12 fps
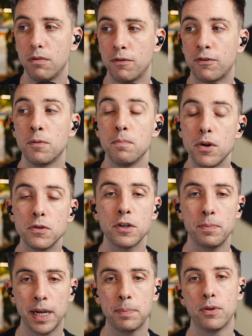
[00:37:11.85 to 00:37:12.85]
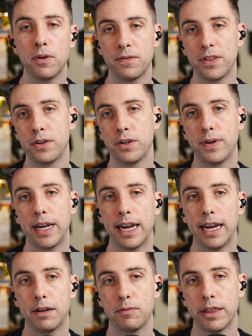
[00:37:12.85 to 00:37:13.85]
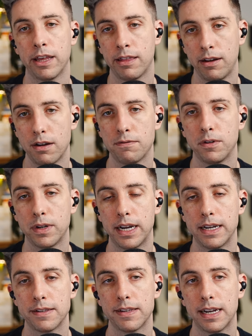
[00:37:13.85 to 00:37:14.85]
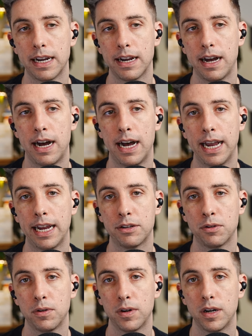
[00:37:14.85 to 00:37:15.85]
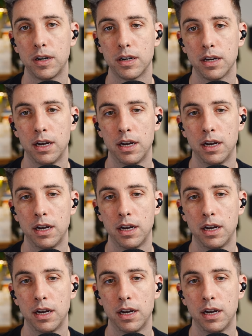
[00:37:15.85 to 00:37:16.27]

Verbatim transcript: For most people, if they're doing it with a thoughtfulness and an eye toward